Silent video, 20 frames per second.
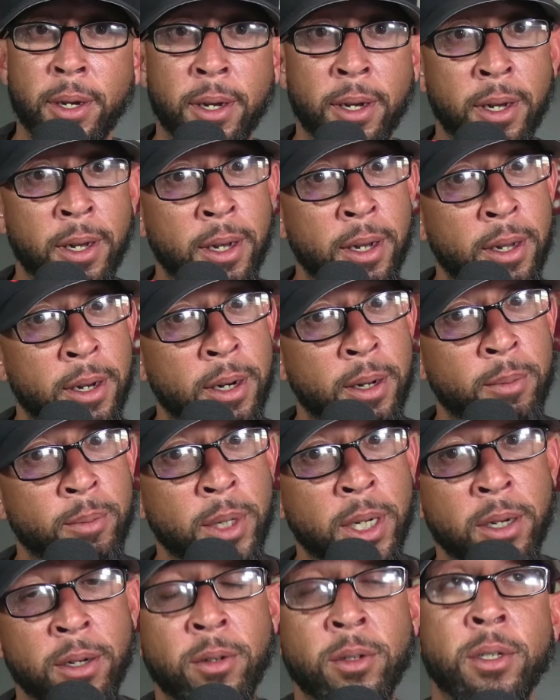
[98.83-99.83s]
And I'm
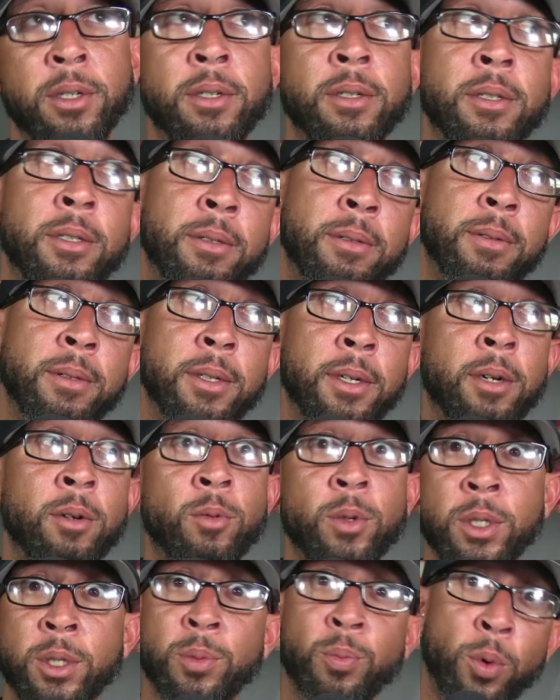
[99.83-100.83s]
not going to... I don't
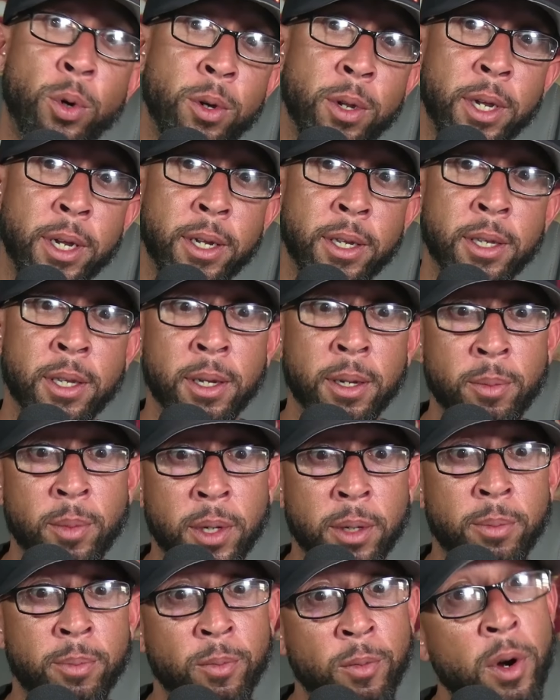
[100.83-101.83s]
want to spoil anything,
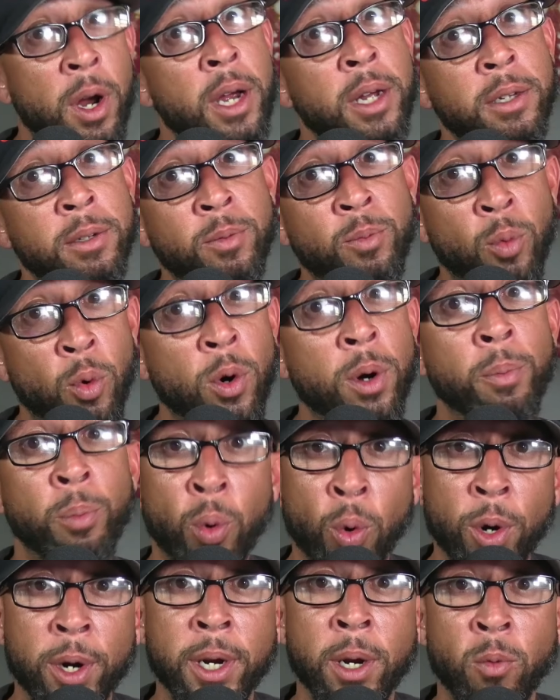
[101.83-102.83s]
but Ryan's more
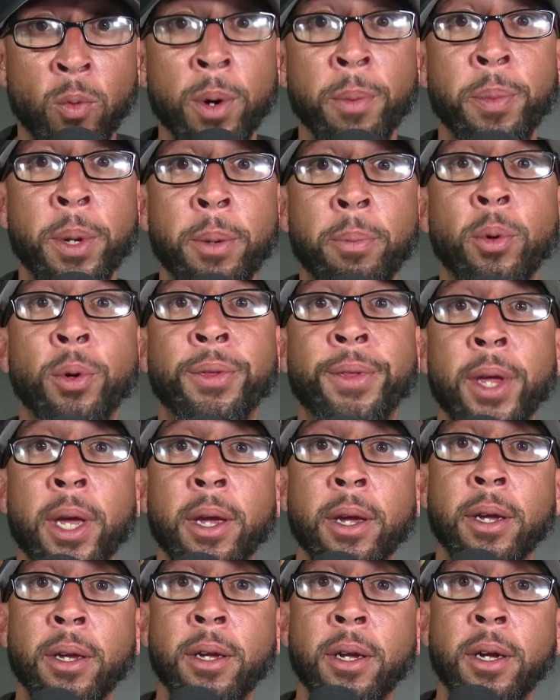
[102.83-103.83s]
important than what people think.